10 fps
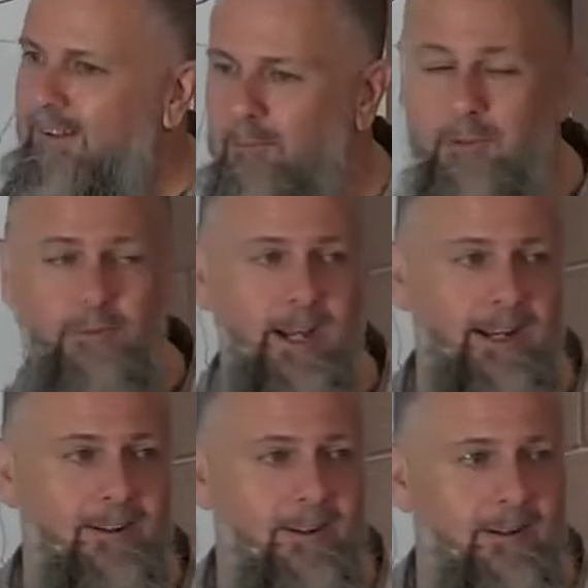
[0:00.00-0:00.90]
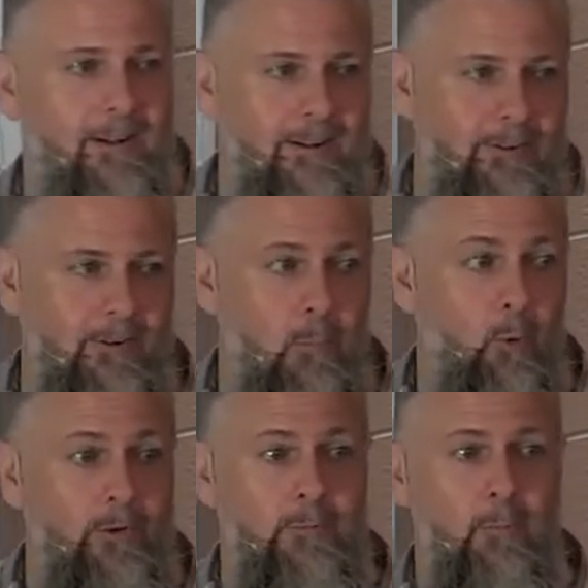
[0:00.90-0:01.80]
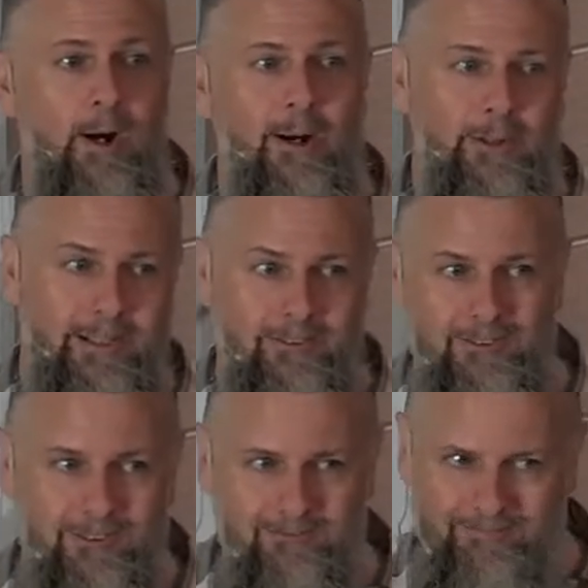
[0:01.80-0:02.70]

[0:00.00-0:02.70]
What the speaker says: We've got s'mores brownies.